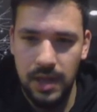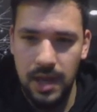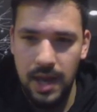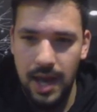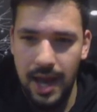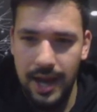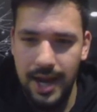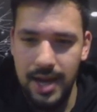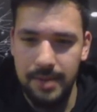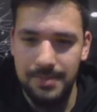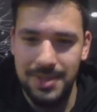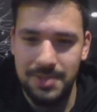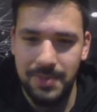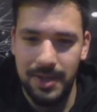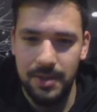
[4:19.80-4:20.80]
I kind of
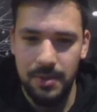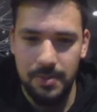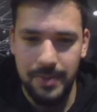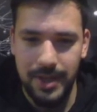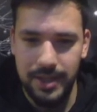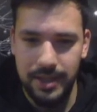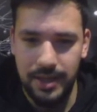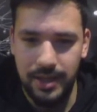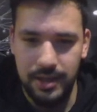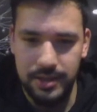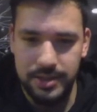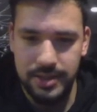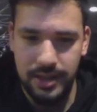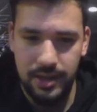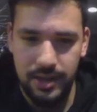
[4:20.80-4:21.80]
misplayed with my
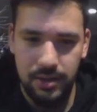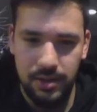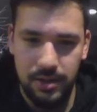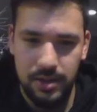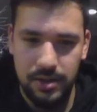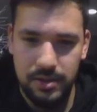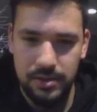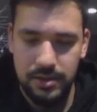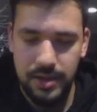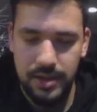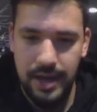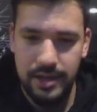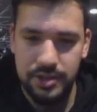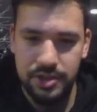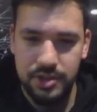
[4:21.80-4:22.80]
Scareclaw
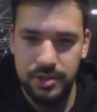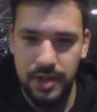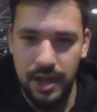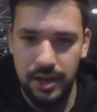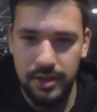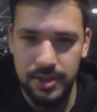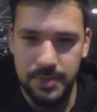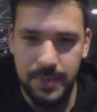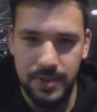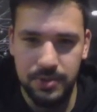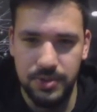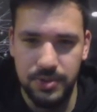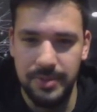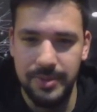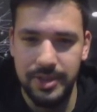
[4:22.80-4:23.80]
cache. I could have special
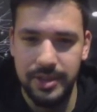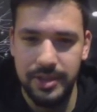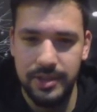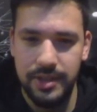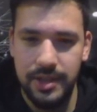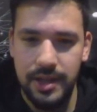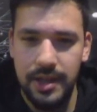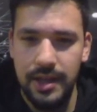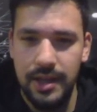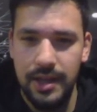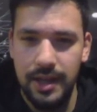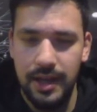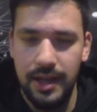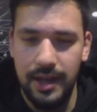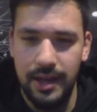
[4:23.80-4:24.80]
summoned it,
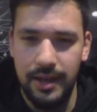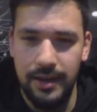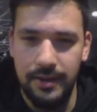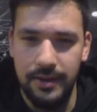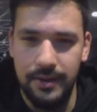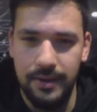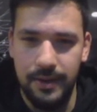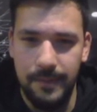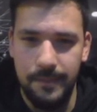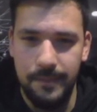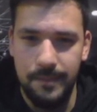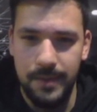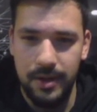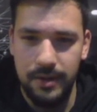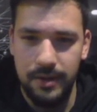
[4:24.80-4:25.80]
and
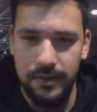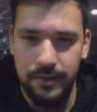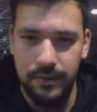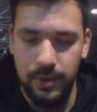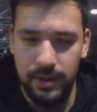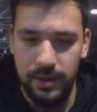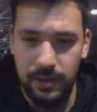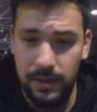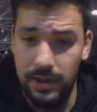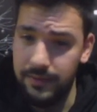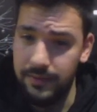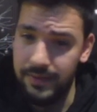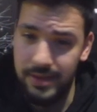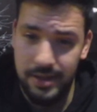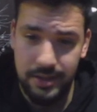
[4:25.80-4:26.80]
I could have avoided a lot
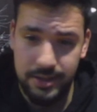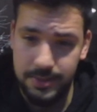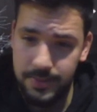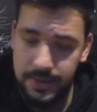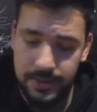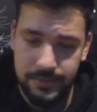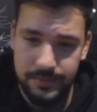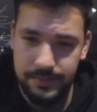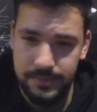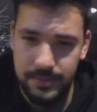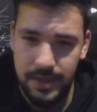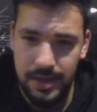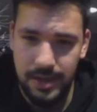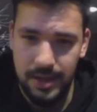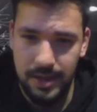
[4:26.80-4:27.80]
of things, but
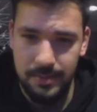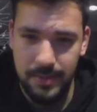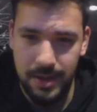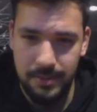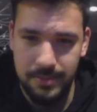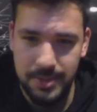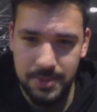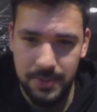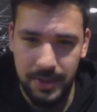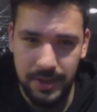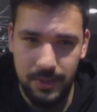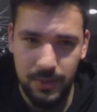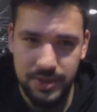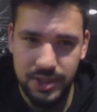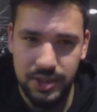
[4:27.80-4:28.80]
I'm misplayed.
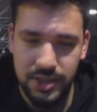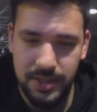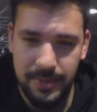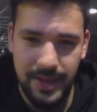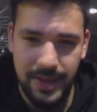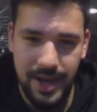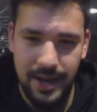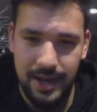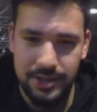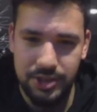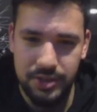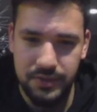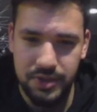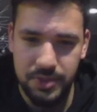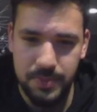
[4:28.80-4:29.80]
Once he summoned that, I should
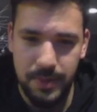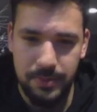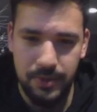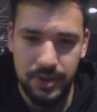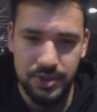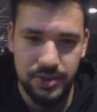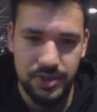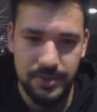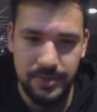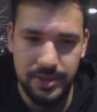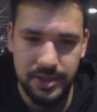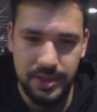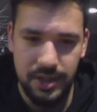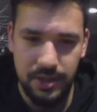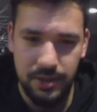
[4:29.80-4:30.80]
have just preparation summoned the
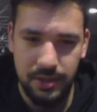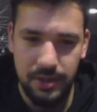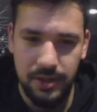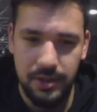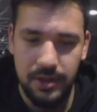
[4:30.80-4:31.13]
Scareclaw.